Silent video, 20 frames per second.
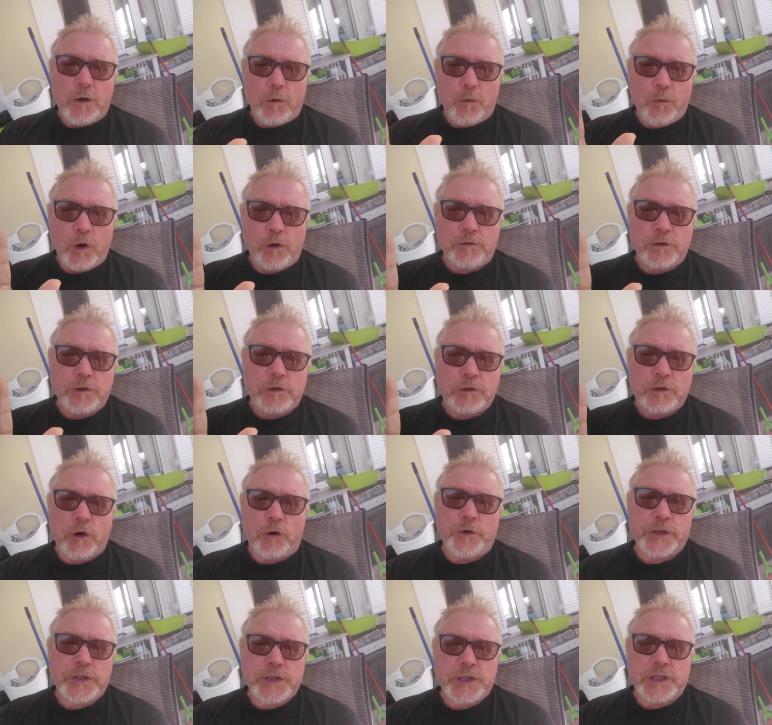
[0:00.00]
what the
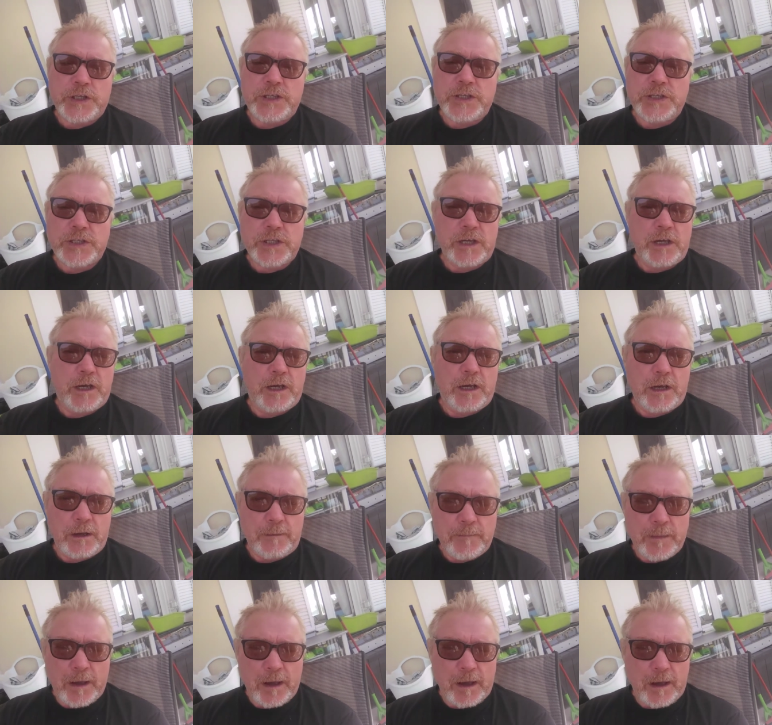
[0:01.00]
authorities
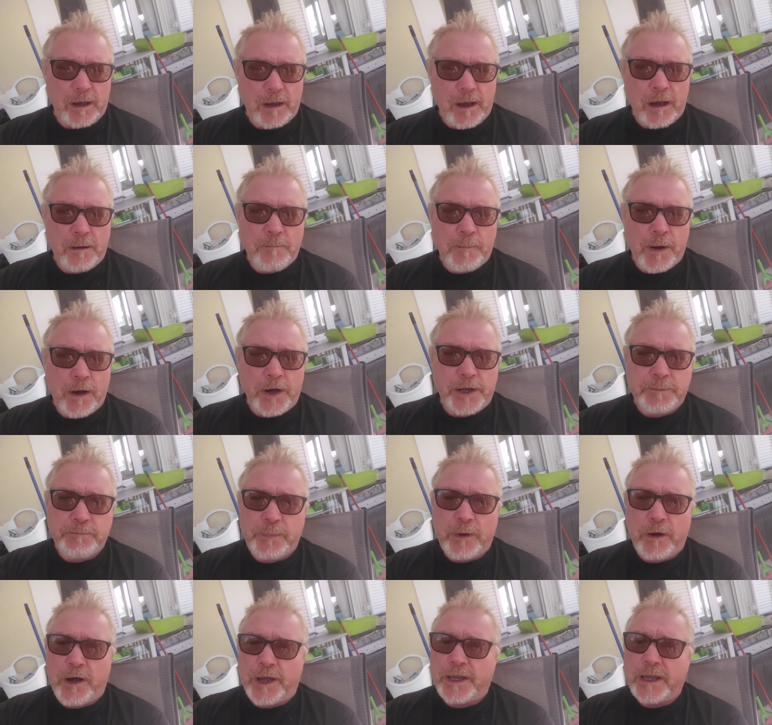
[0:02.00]
abide by.